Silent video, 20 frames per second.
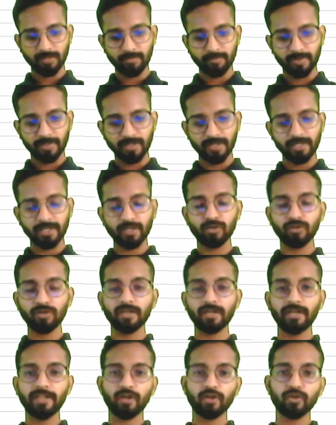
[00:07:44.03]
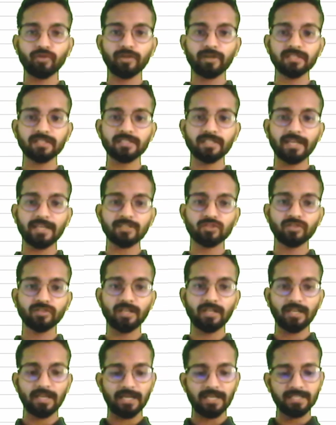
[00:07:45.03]
particular day, or you can say as on the
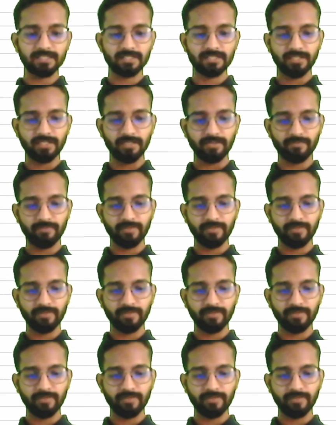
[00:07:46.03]
last day.